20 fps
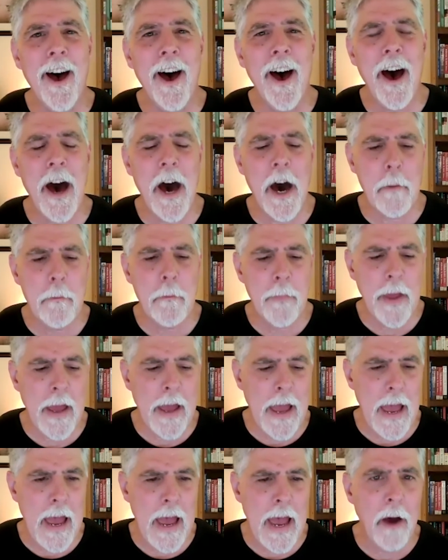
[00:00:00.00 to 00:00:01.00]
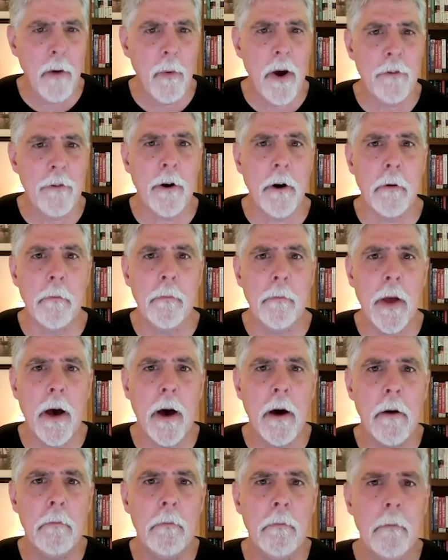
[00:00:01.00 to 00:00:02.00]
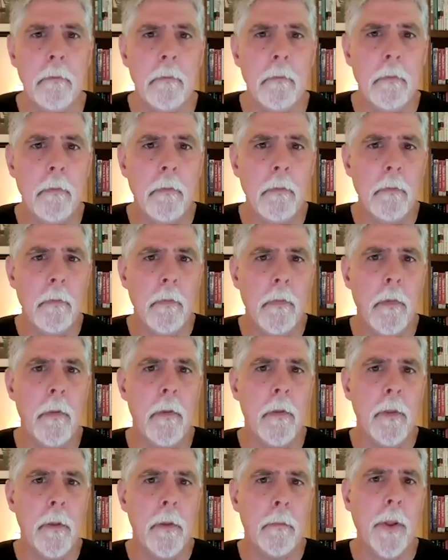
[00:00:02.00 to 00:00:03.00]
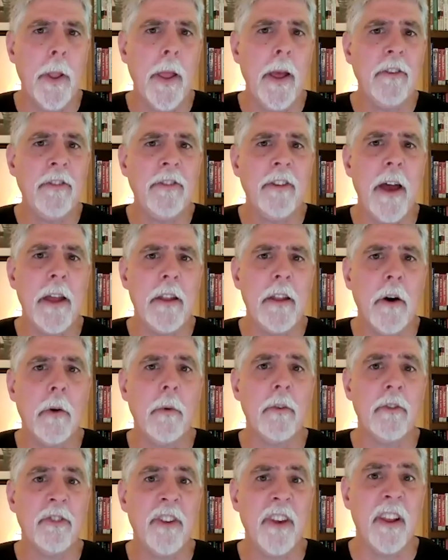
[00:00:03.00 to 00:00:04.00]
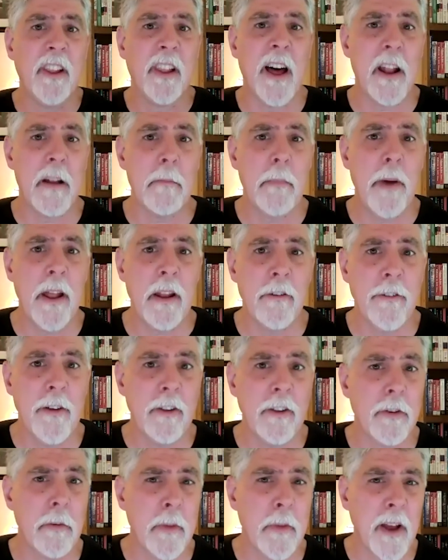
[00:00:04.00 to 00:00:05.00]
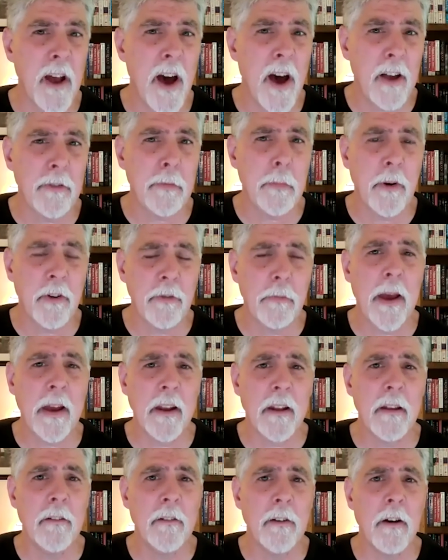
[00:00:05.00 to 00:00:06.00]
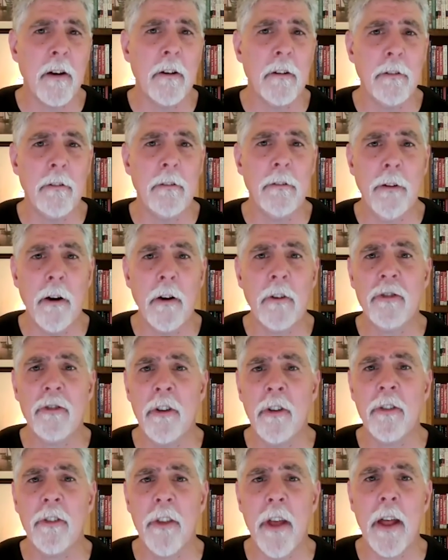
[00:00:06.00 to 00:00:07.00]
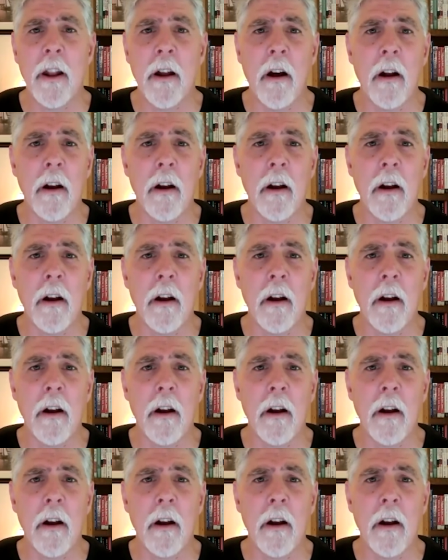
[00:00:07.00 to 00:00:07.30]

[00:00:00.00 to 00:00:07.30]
However, the place I don't see a lot of benefits from a cost perspective are functions that are